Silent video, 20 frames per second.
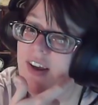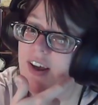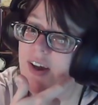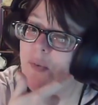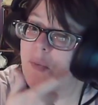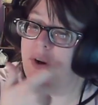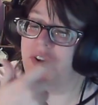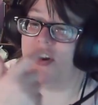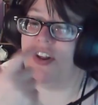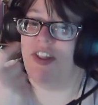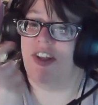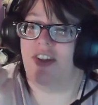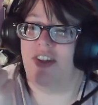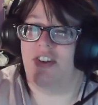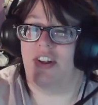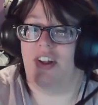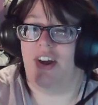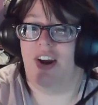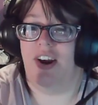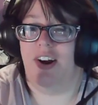which I think is
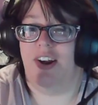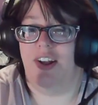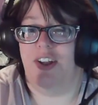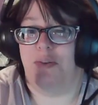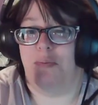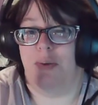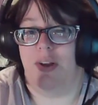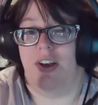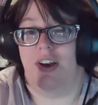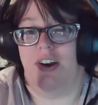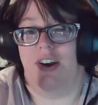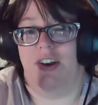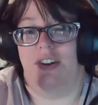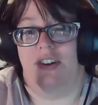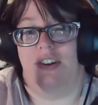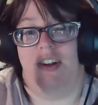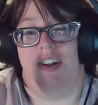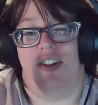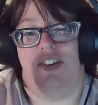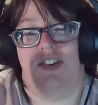hilarious
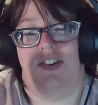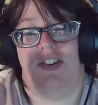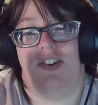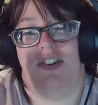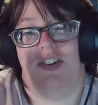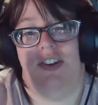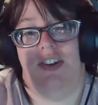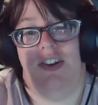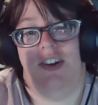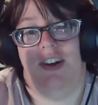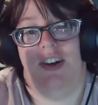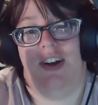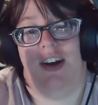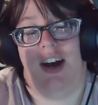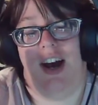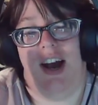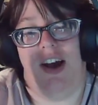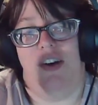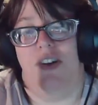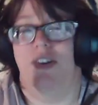because it's
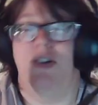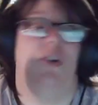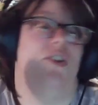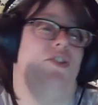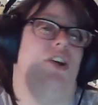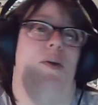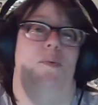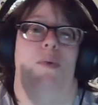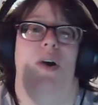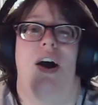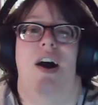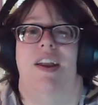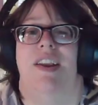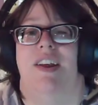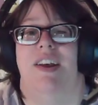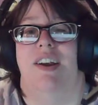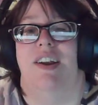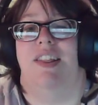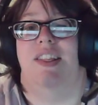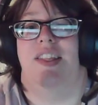no, it's ironic